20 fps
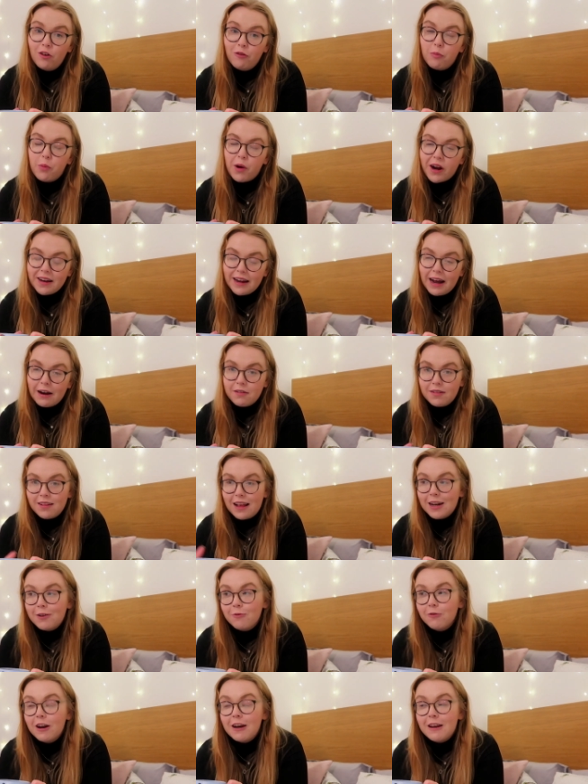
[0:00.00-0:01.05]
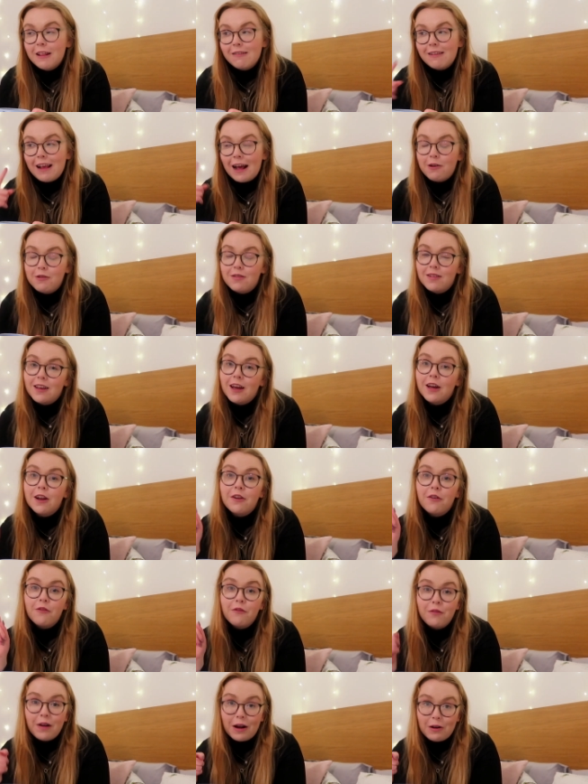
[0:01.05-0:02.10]
of breakdowns. Anyone in this house can
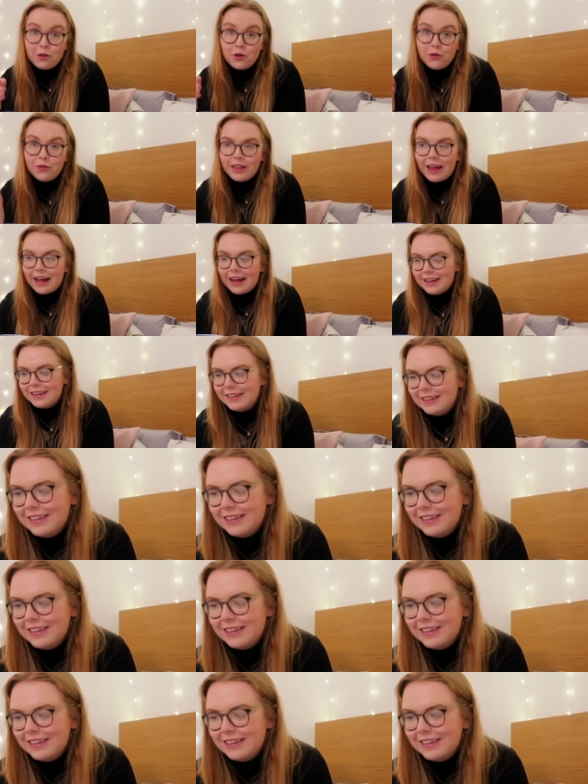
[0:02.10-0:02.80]
vouch for that.